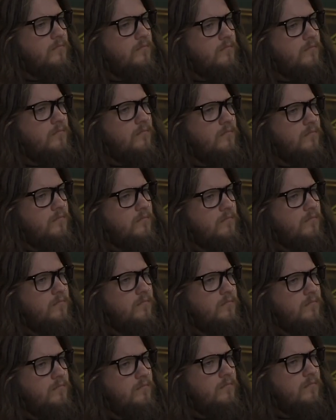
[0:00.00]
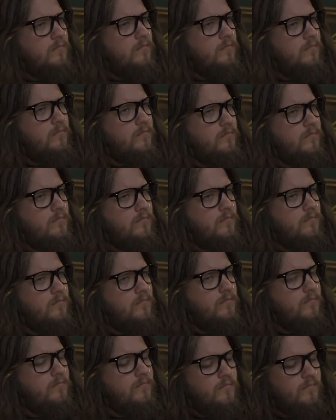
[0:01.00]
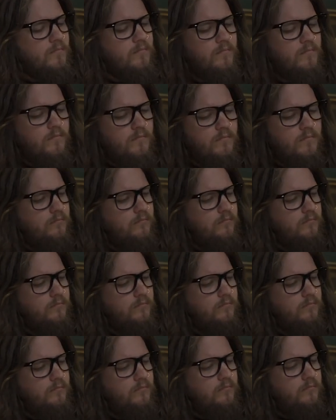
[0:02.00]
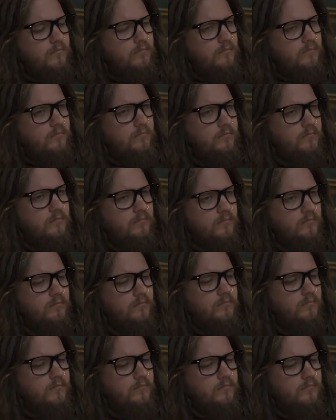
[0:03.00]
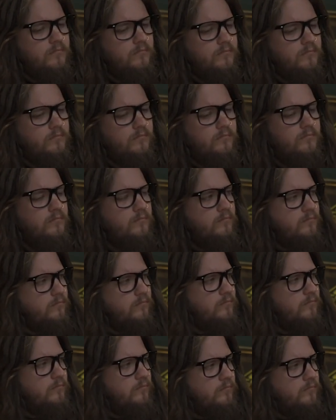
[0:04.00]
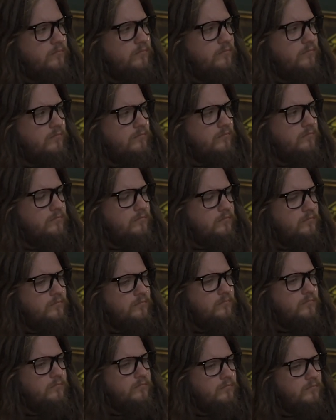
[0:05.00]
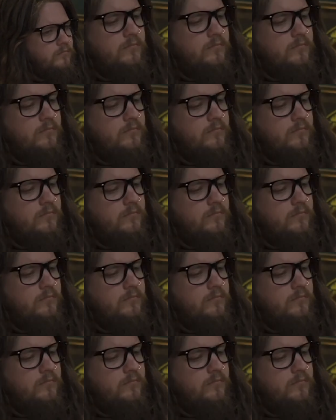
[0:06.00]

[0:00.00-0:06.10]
(not speaking)